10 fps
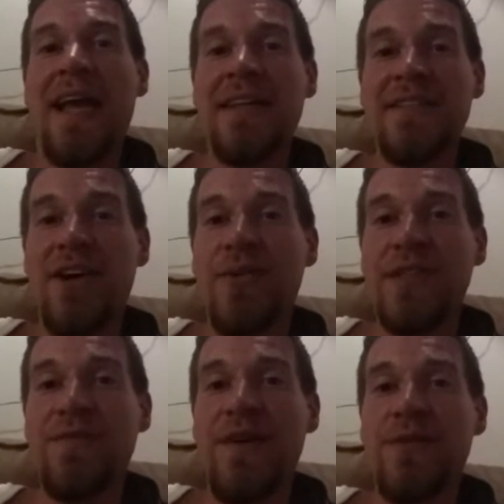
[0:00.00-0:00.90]
And as
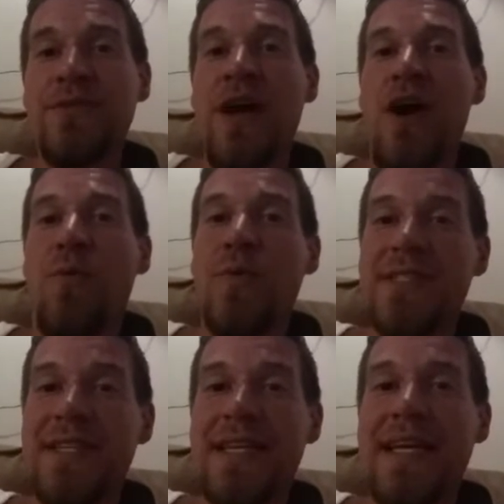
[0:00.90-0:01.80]
always, folks,
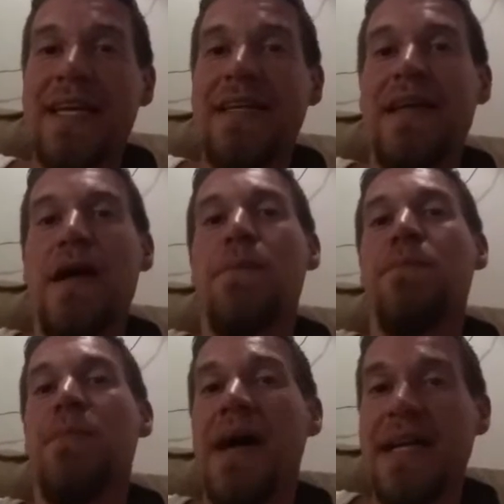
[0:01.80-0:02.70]
once again,
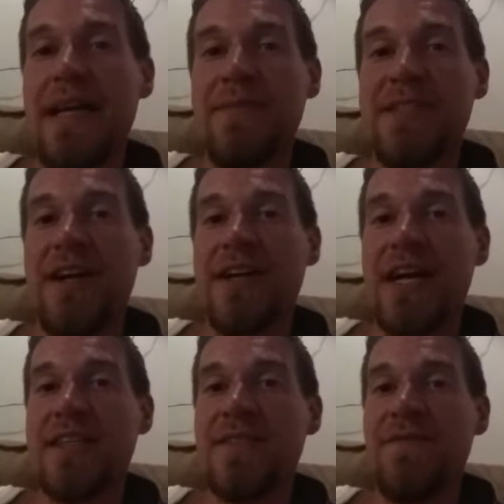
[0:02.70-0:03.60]
my name is Eric
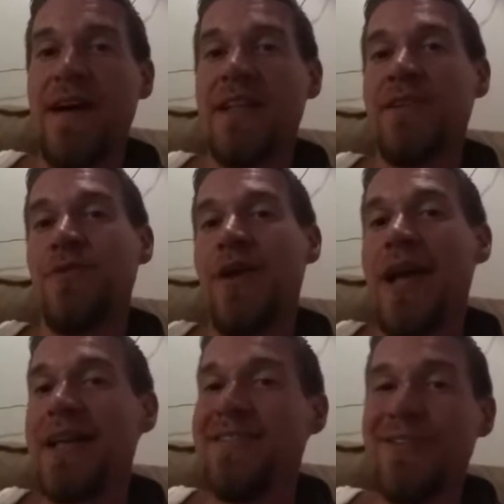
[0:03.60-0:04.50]
Acefalo,
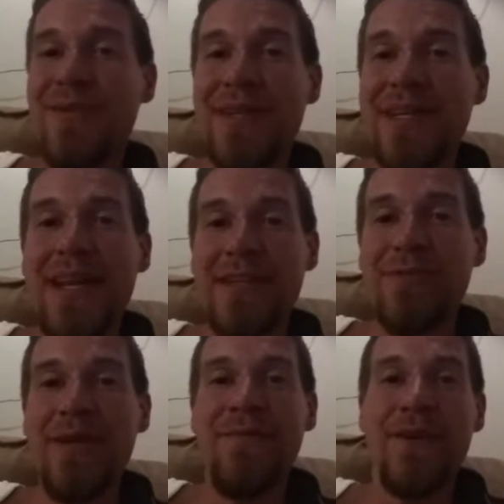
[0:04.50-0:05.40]
and tune in
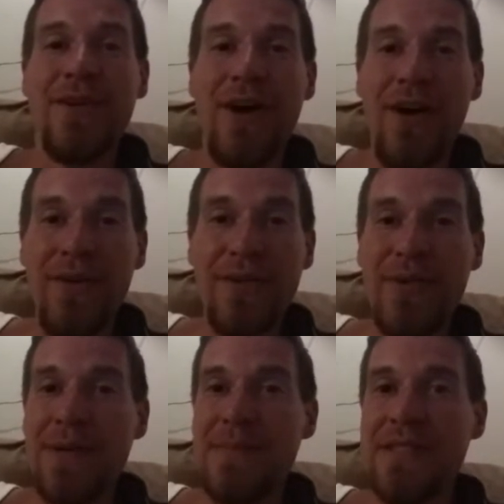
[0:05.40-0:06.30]
next week for an
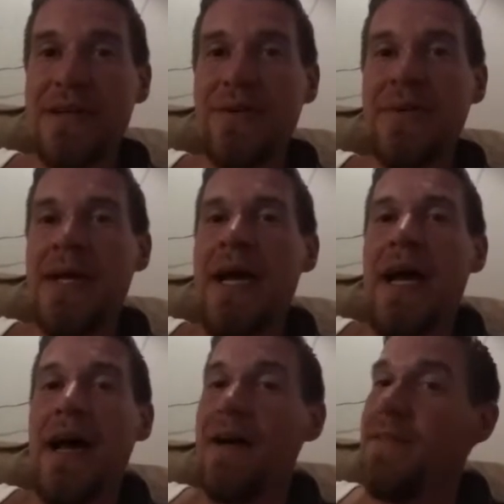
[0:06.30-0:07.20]
all-new episode
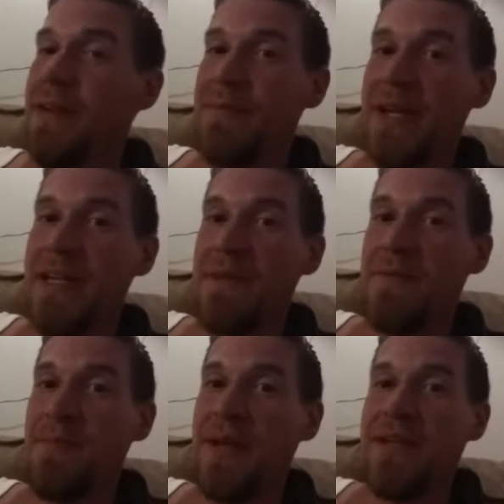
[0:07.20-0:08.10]
of In My
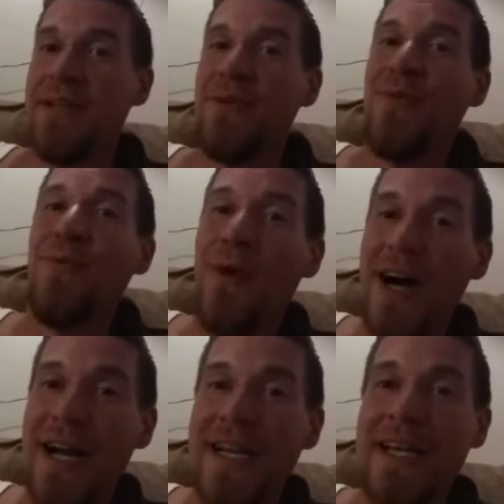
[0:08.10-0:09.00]
Damn Opinion.
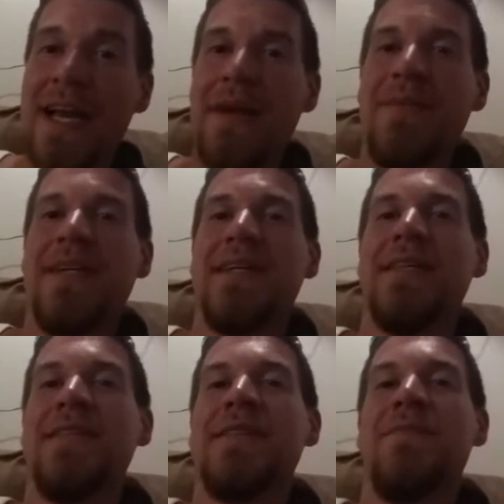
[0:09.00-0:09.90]
Why?
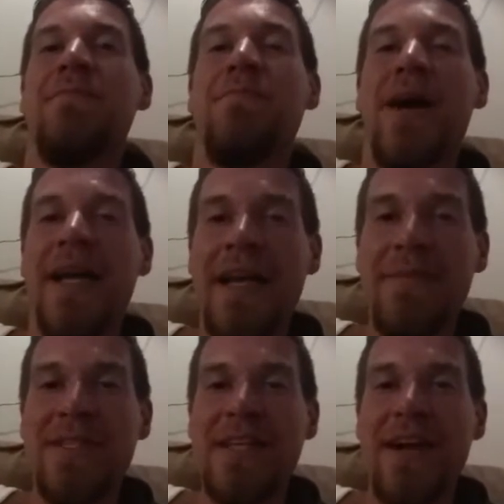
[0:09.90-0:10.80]
Because my
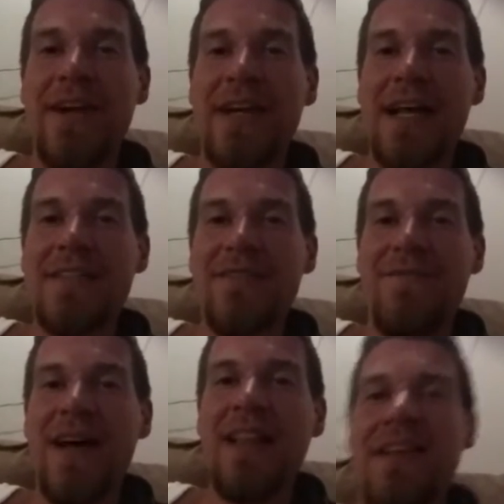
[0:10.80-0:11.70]
name is Eric
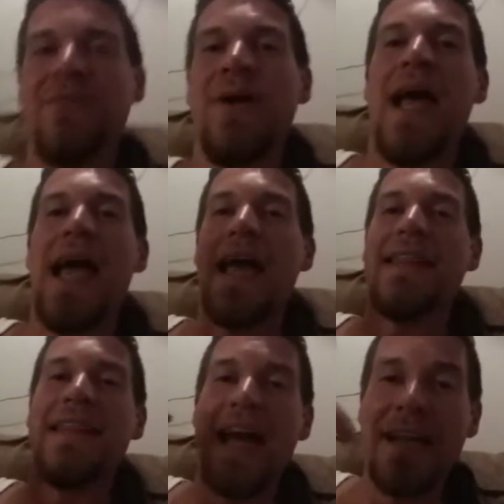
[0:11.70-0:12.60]
Acefalo,
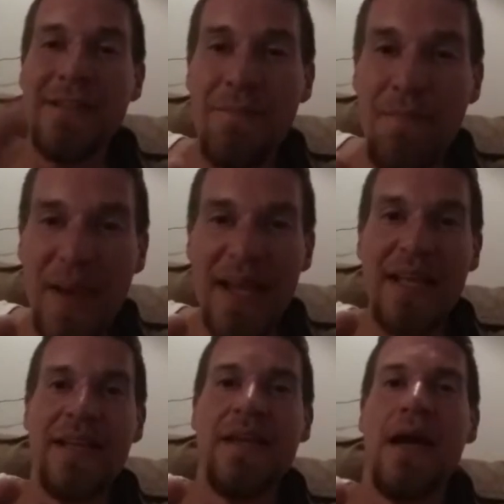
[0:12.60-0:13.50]
and that has
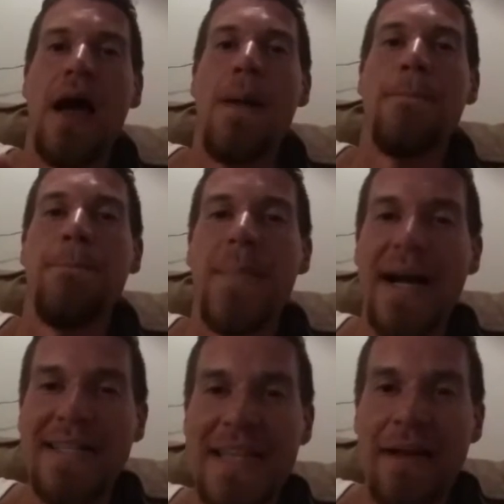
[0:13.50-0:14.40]
been
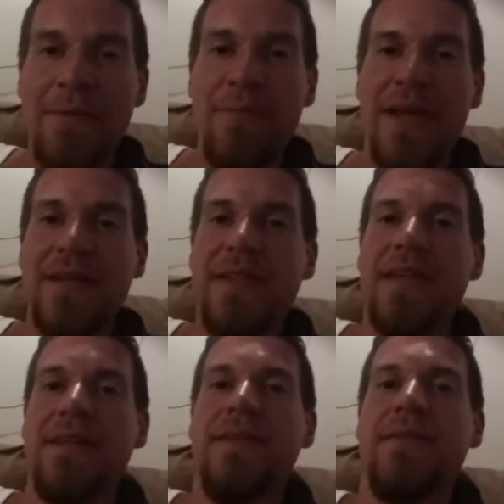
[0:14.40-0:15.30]
My Damn
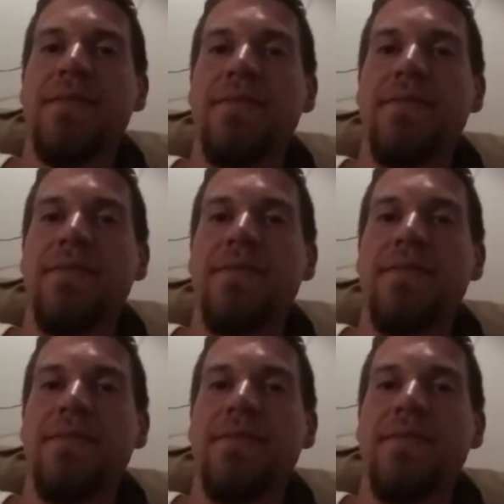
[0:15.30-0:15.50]
Opinion.